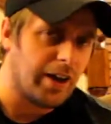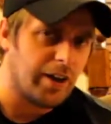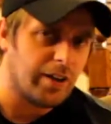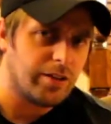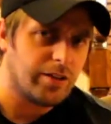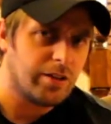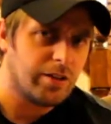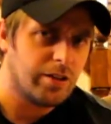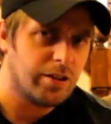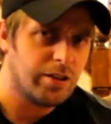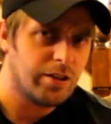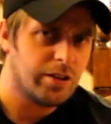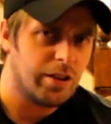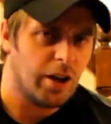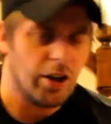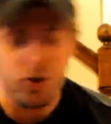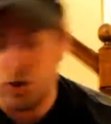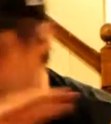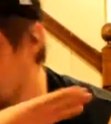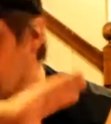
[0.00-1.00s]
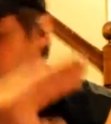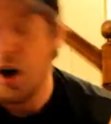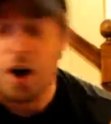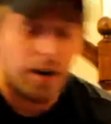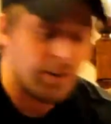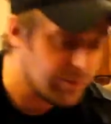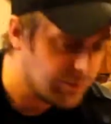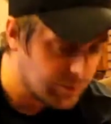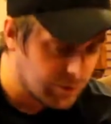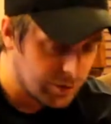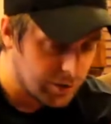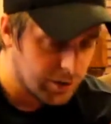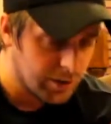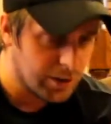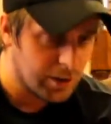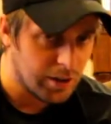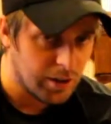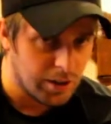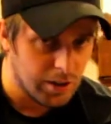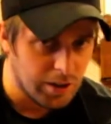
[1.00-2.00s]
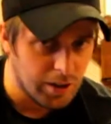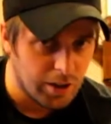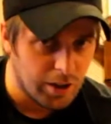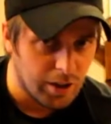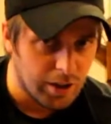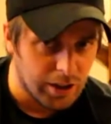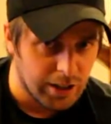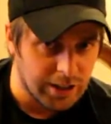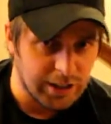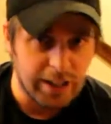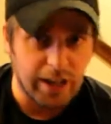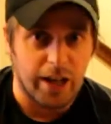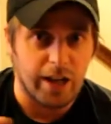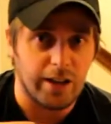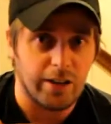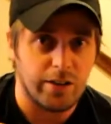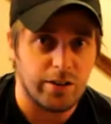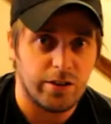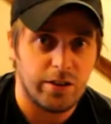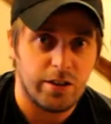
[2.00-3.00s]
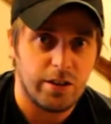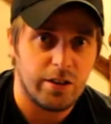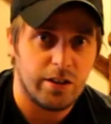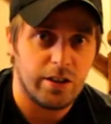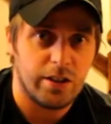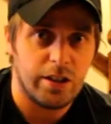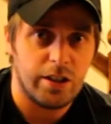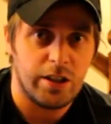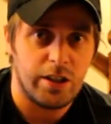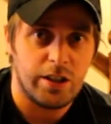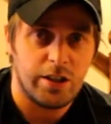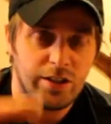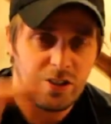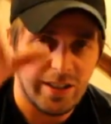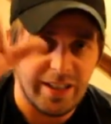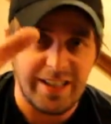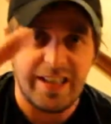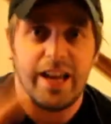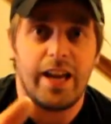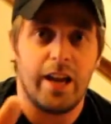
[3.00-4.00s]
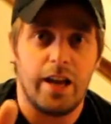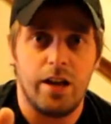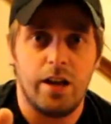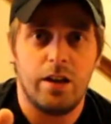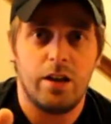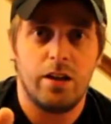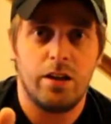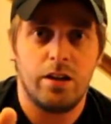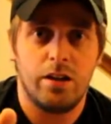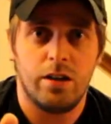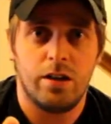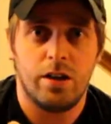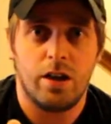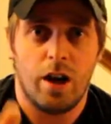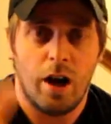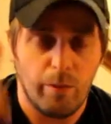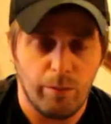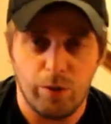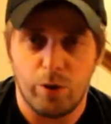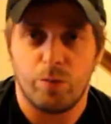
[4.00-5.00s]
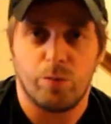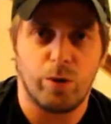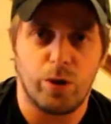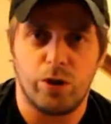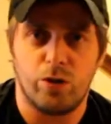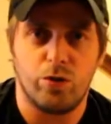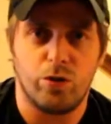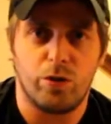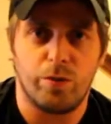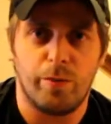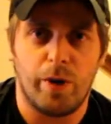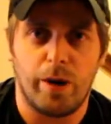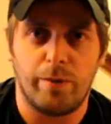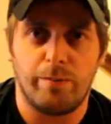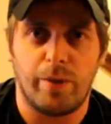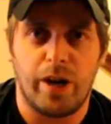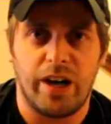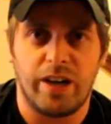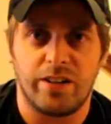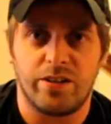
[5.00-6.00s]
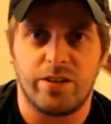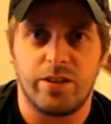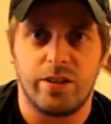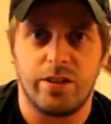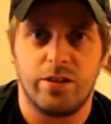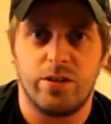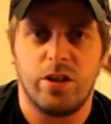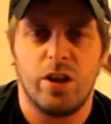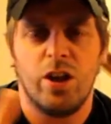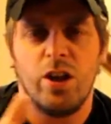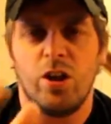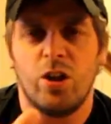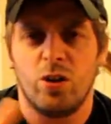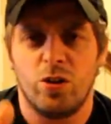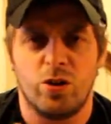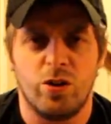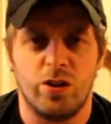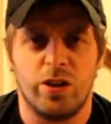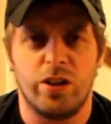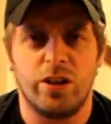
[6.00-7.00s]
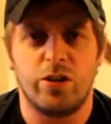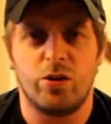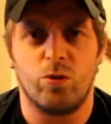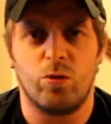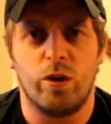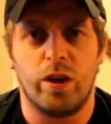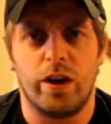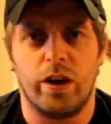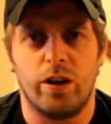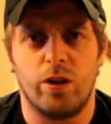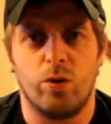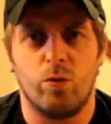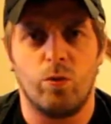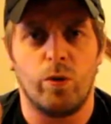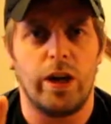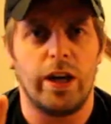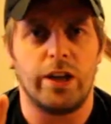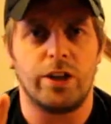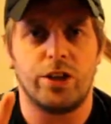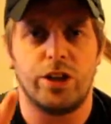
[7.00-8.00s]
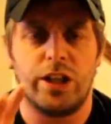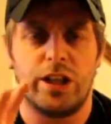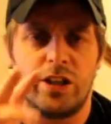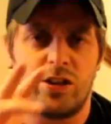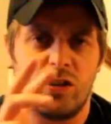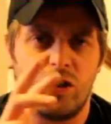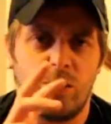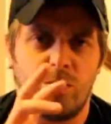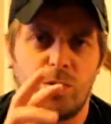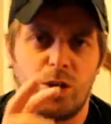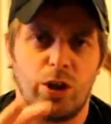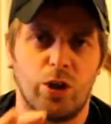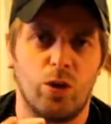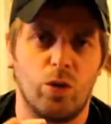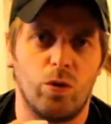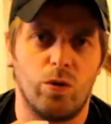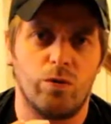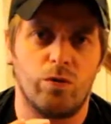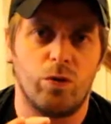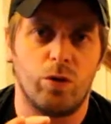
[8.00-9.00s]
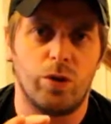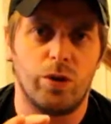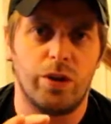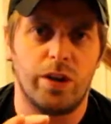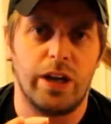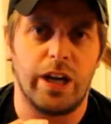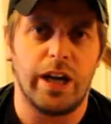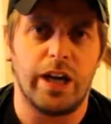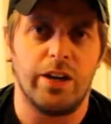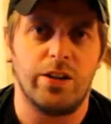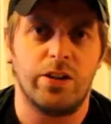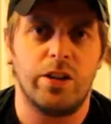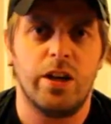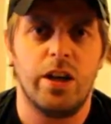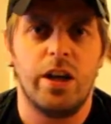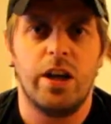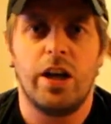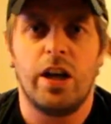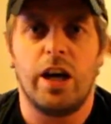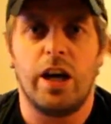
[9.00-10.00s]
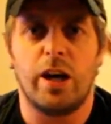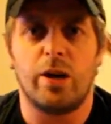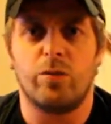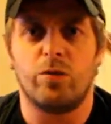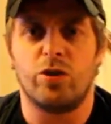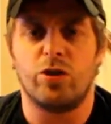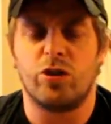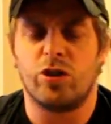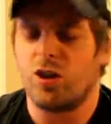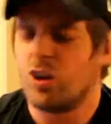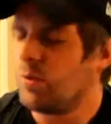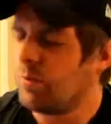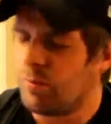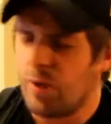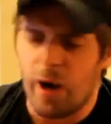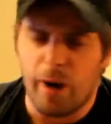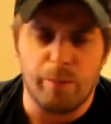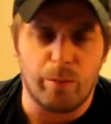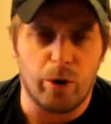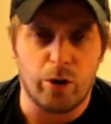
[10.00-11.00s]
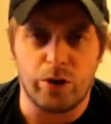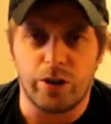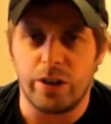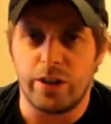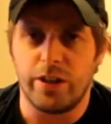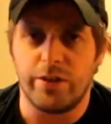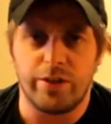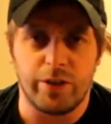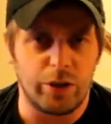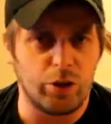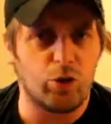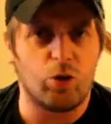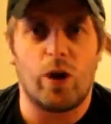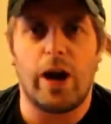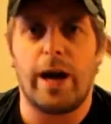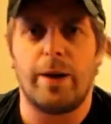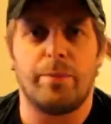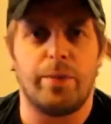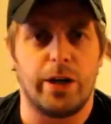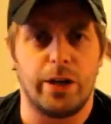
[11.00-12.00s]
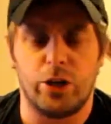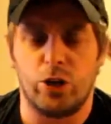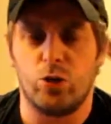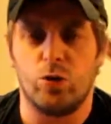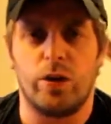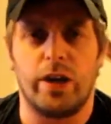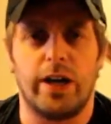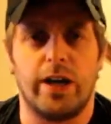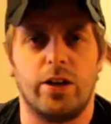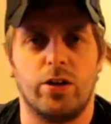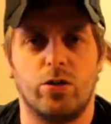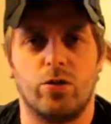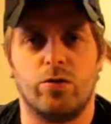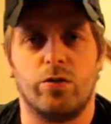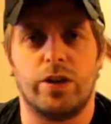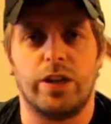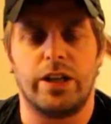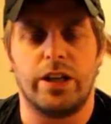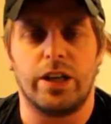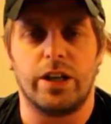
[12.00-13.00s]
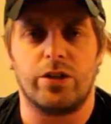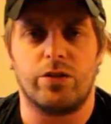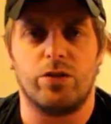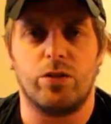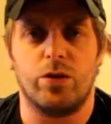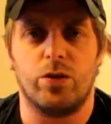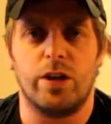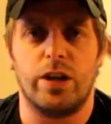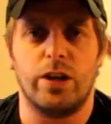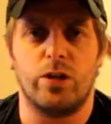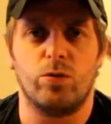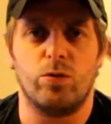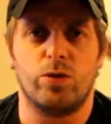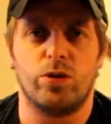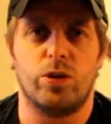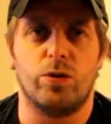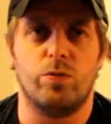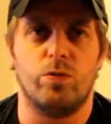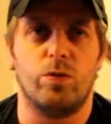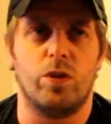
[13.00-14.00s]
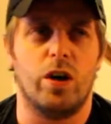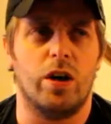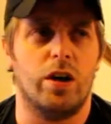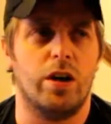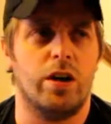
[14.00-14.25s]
that. Enough. Guys, today I'm going to bring you some unboxings. So this way we actually get something going for you guys. And I'm just going to bombard the living crap out of you guys over the next few days with some